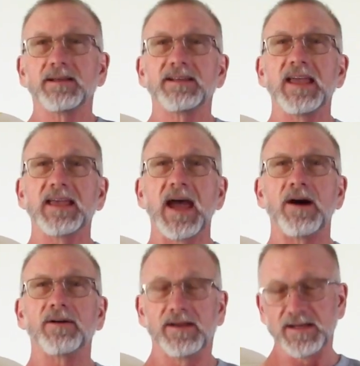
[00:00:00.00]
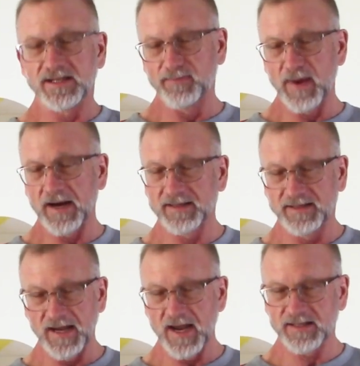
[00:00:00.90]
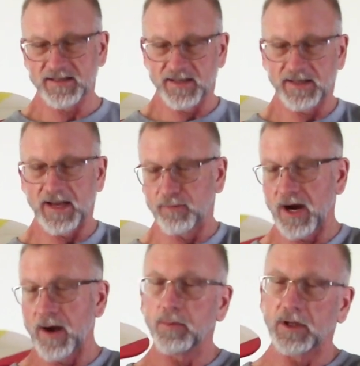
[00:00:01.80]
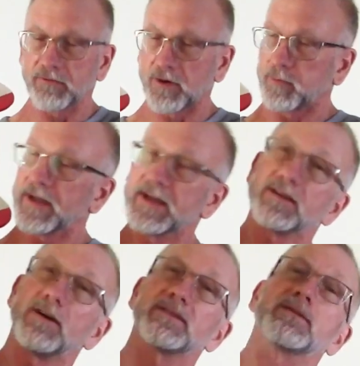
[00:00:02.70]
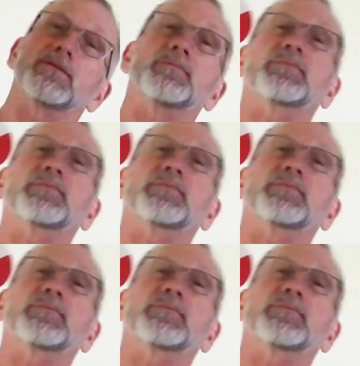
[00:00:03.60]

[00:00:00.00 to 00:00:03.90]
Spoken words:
take out, inspect, test, and probably replace also.